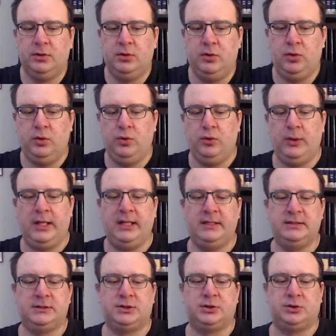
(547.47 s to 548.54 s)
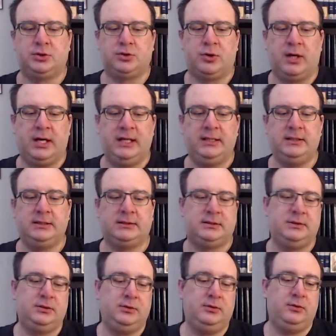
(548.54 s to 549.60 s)
who is trying
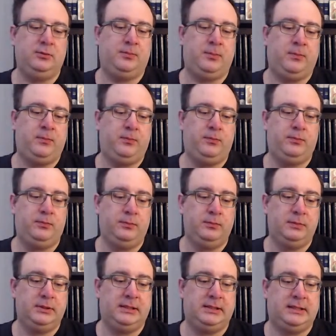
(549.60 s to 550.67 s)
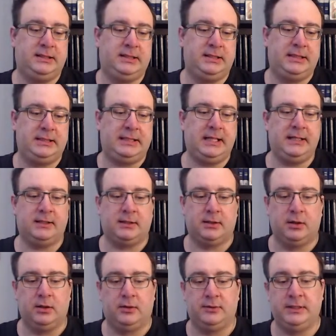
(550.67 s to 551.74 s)
to date a
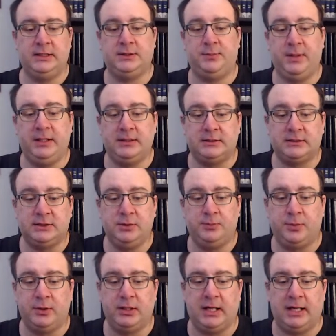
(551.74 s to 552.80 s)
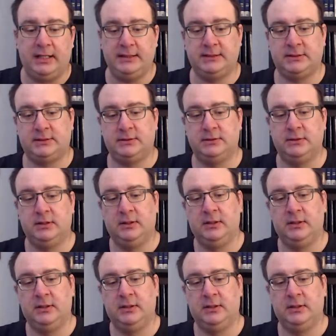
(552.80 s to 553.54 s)
girl, and he's being super nice,